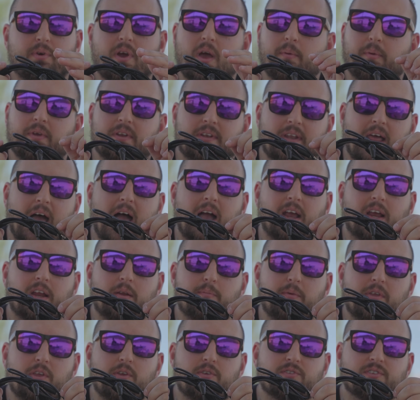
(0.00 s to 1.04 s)
probably not going
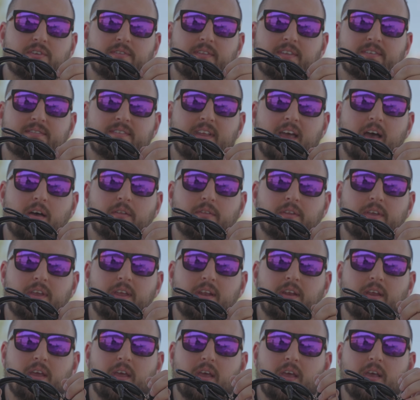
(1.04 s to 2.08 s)
to be using this down
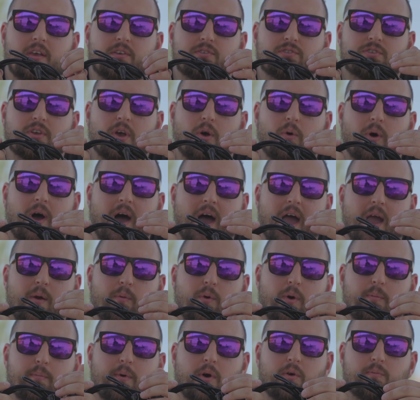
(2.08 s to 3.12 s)
lead, so I
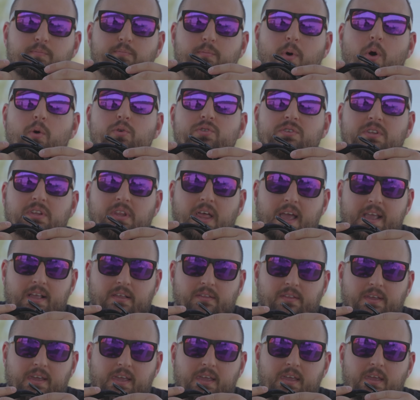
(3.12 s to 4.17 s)
will most
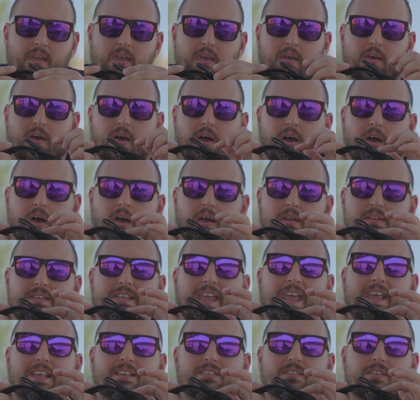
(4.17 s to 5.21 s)
likely
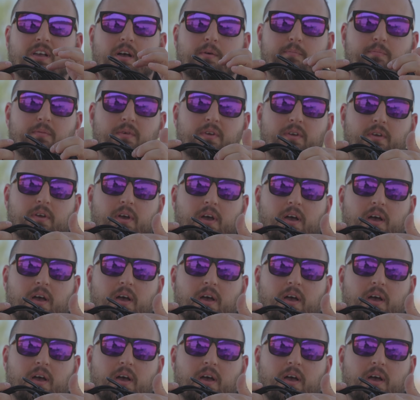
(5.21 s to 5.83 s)
take some